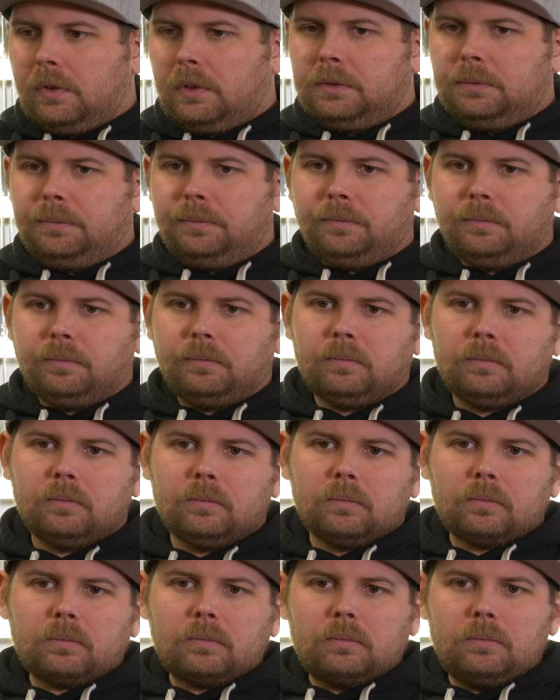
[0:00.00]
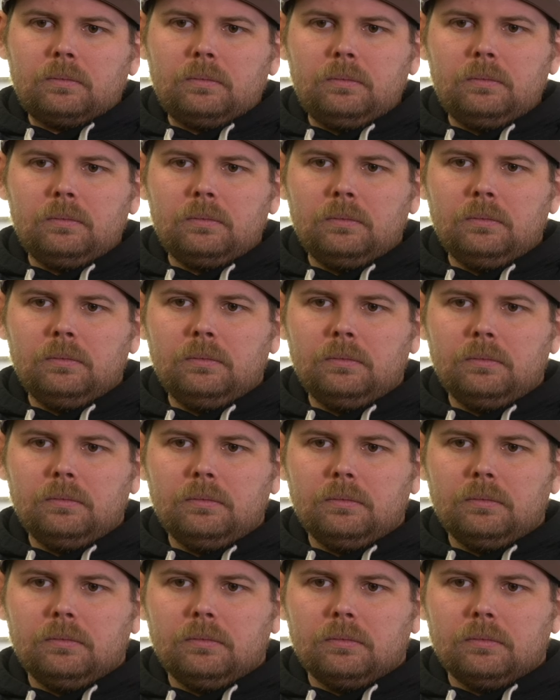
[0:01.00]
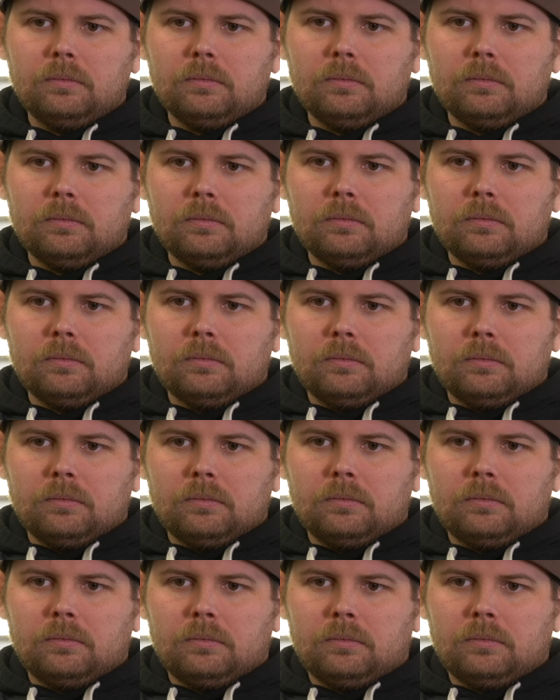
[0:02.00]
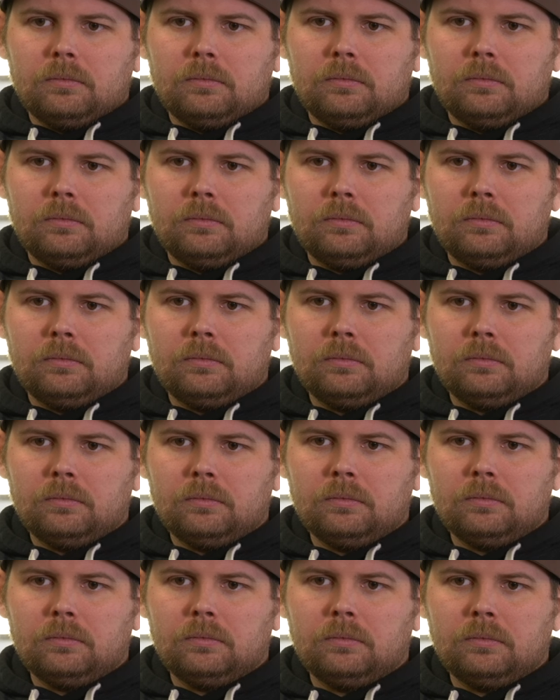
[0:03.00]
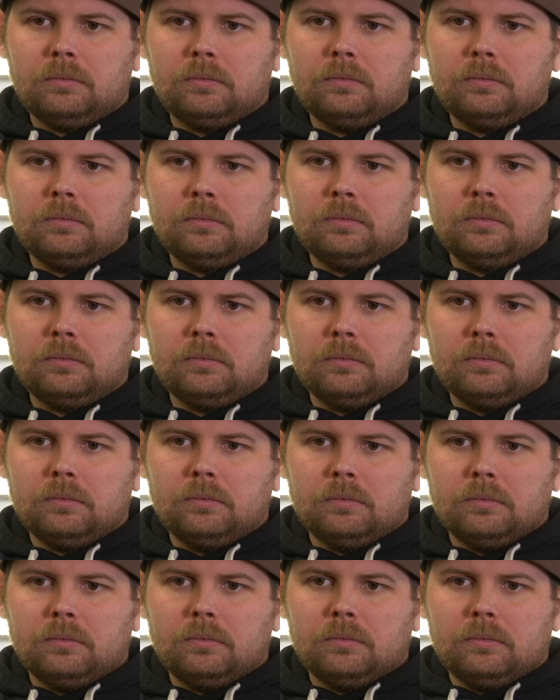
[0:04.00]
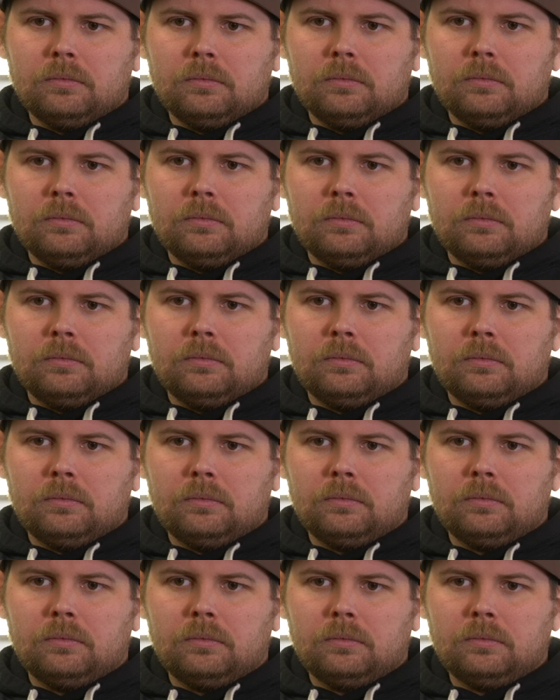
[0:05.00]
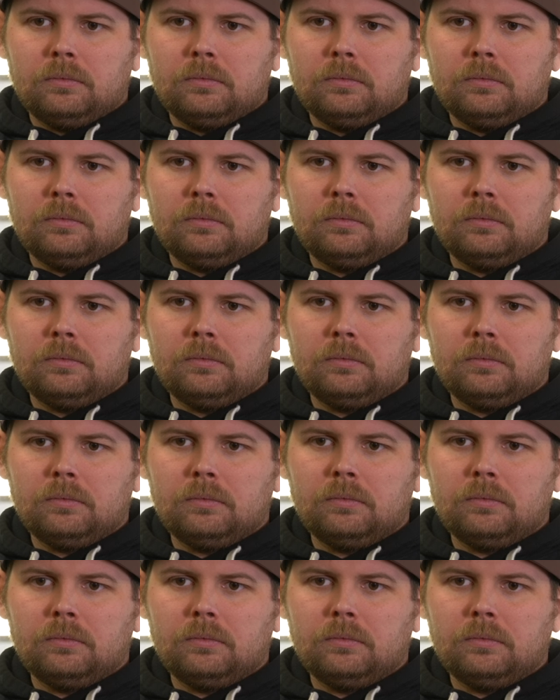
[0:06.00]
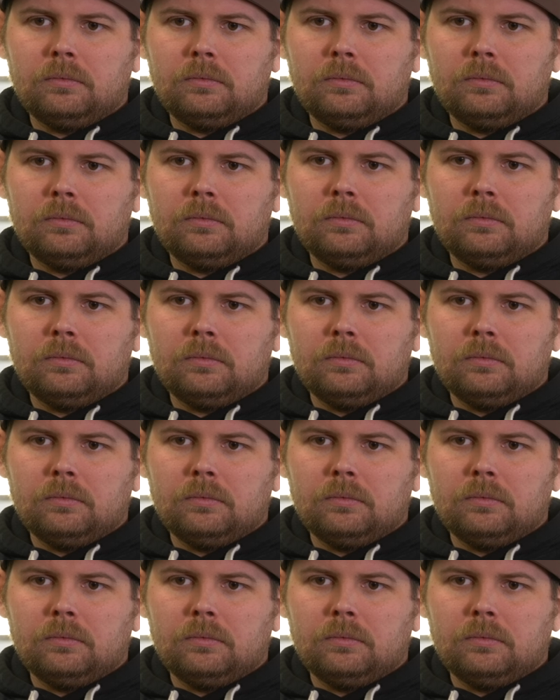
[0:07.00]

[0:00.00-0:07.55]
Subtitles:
This person isn't speaking.